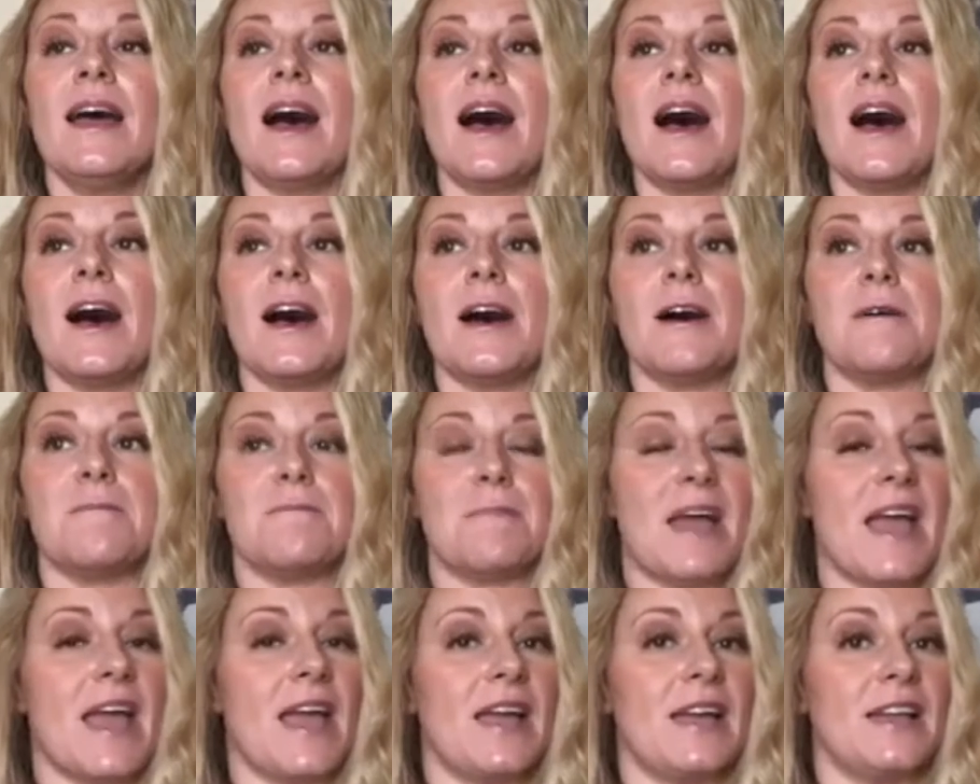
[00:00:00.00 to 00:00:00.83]

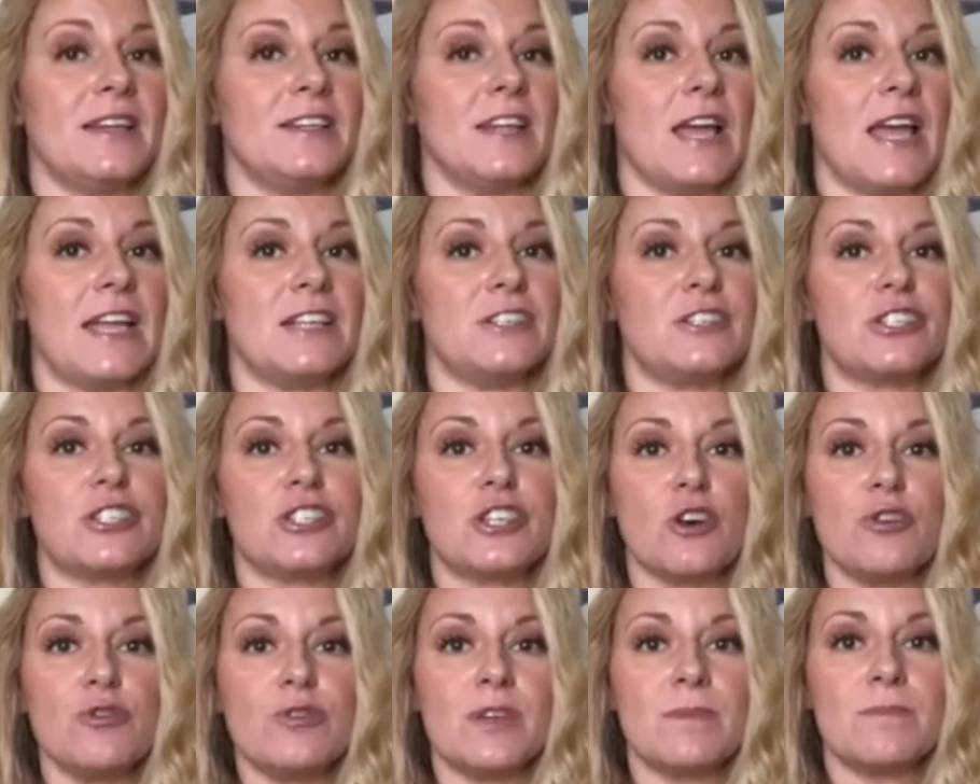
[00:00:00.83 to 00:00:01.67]
and
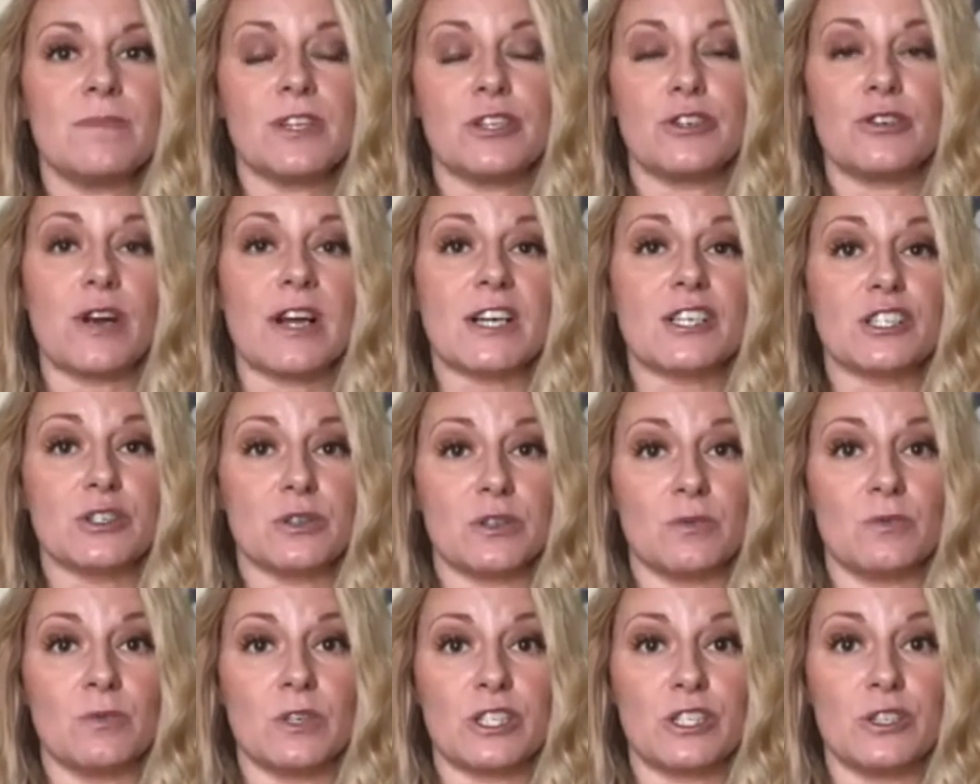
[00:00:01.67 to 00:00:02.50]
show them the direction
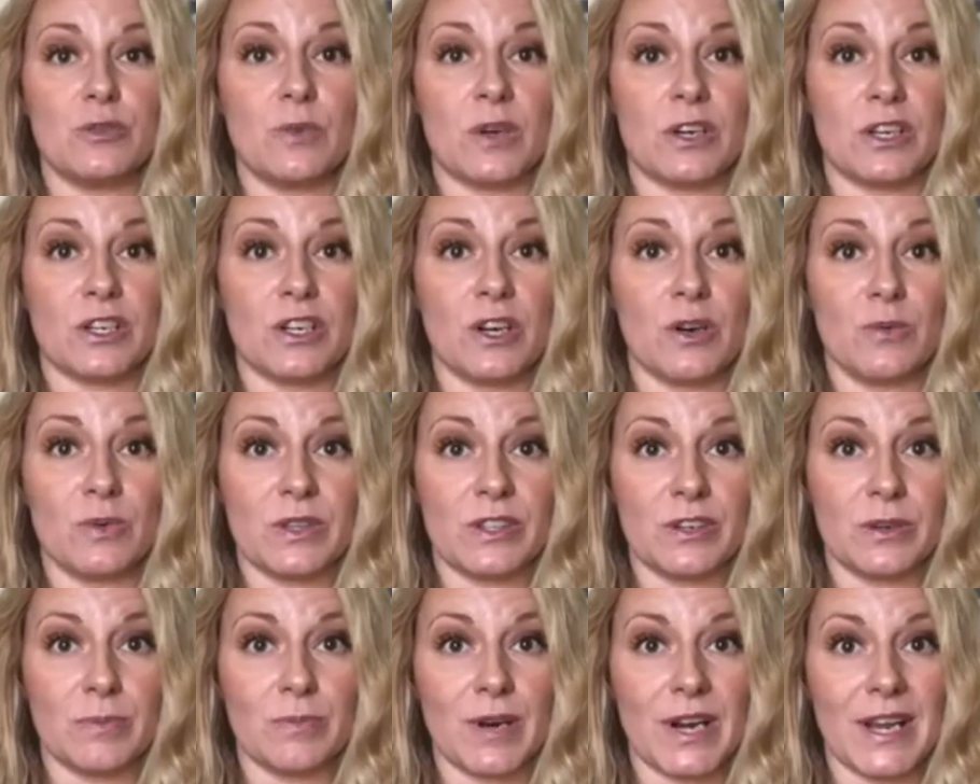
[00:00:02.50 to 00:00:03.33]
in which you want to go with
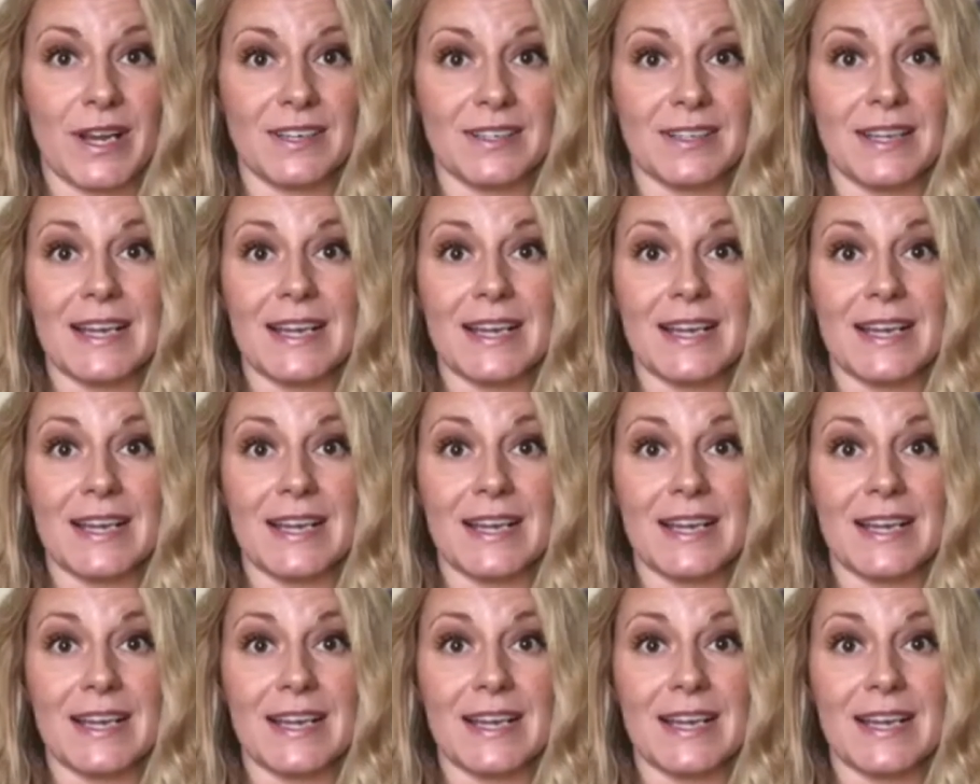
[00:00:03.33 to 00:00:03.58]
your brand.